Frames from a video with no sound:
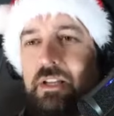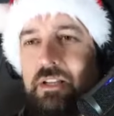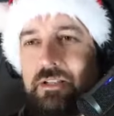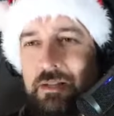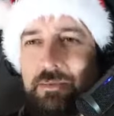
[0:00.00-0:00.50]

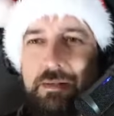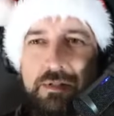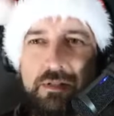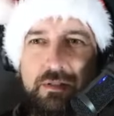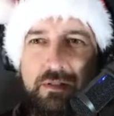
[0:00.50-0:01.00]
Sometimes
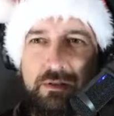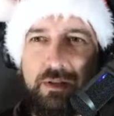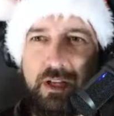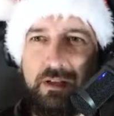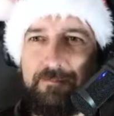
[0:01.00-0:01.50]
it's
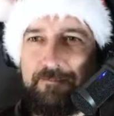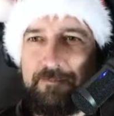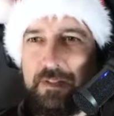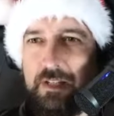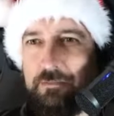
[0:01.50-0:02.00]
okay.
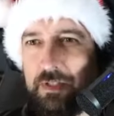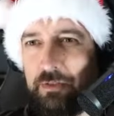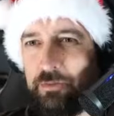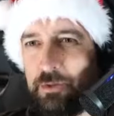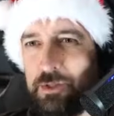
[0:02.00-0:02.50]
But
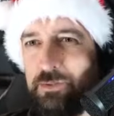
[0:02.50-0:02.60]
of course,